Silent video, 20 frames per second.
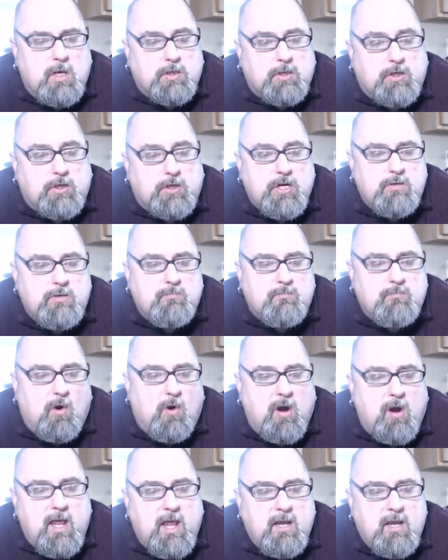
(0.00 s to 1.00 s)
Good
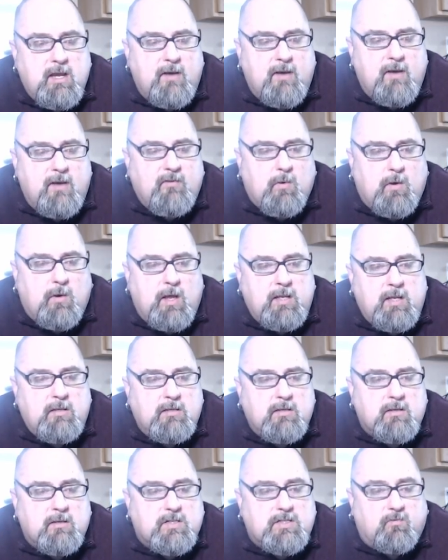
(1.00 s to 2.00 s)
morning, everyone.
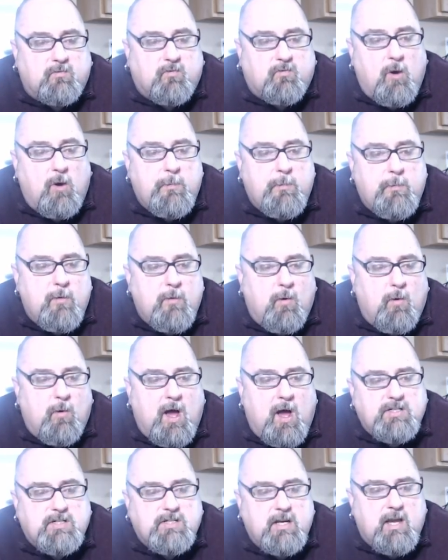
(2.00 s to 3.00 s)
There's four people
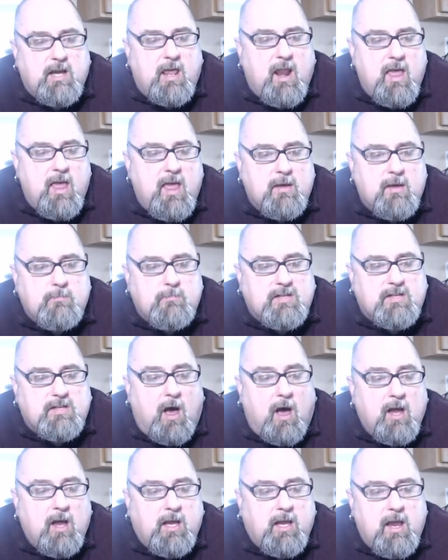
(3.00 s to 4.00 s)
watching, and I am
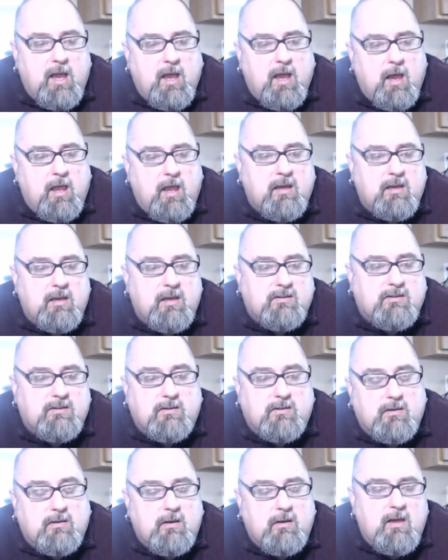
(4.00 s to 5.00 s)
talking and
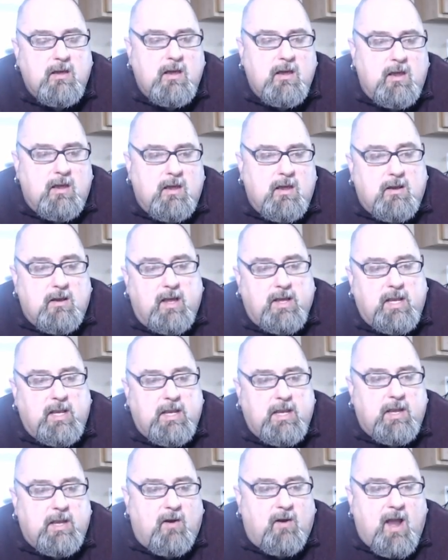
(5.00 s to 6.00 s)
not getting
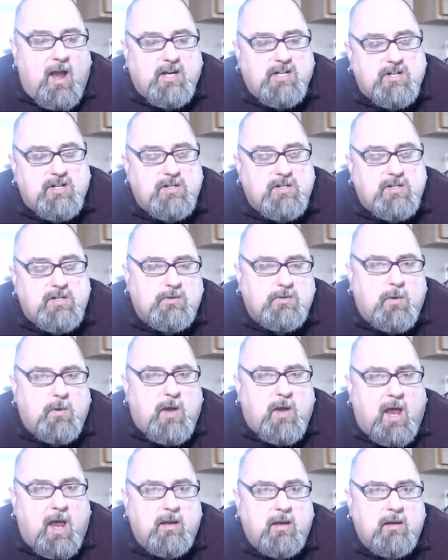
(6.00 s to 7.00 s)
interaction, which is
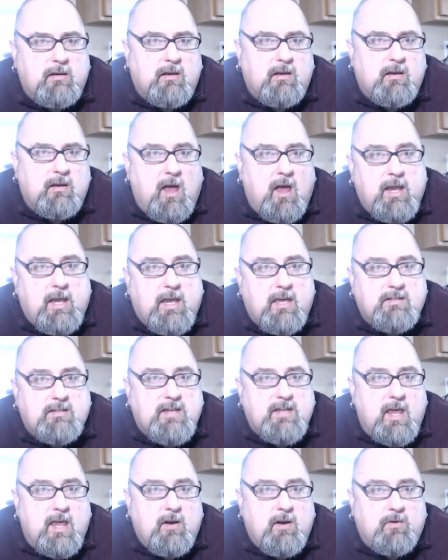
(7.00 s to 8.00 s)
okay, I guess.
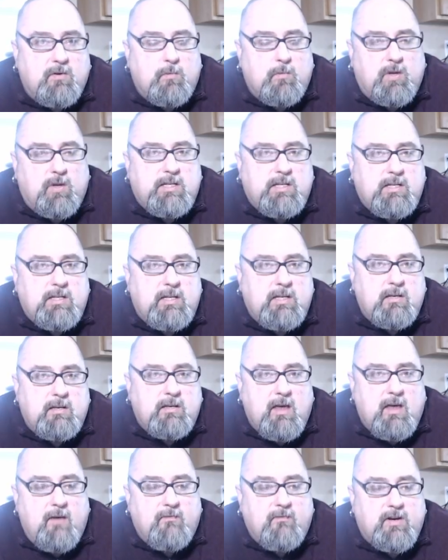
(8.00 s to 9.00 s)
I don't really need
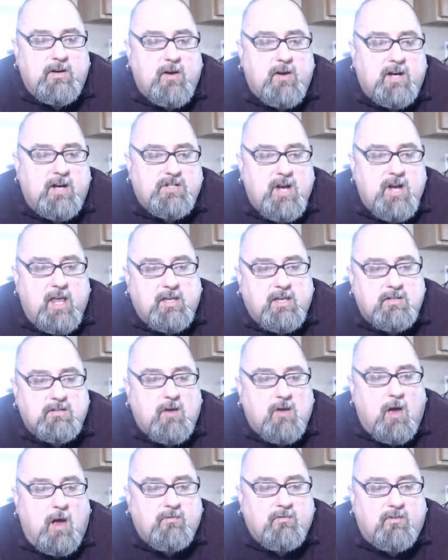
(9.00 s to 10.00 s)
to have interaction. I can
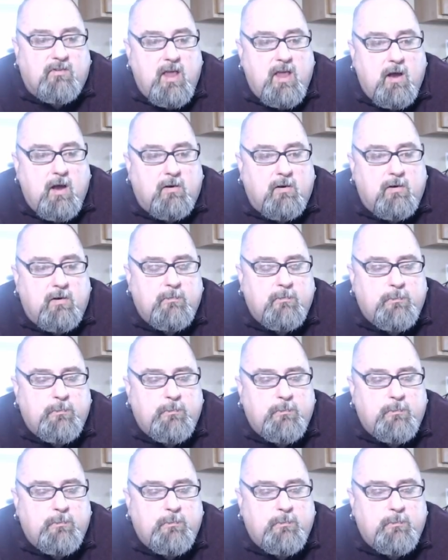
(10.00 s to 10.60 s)
talk for an hour.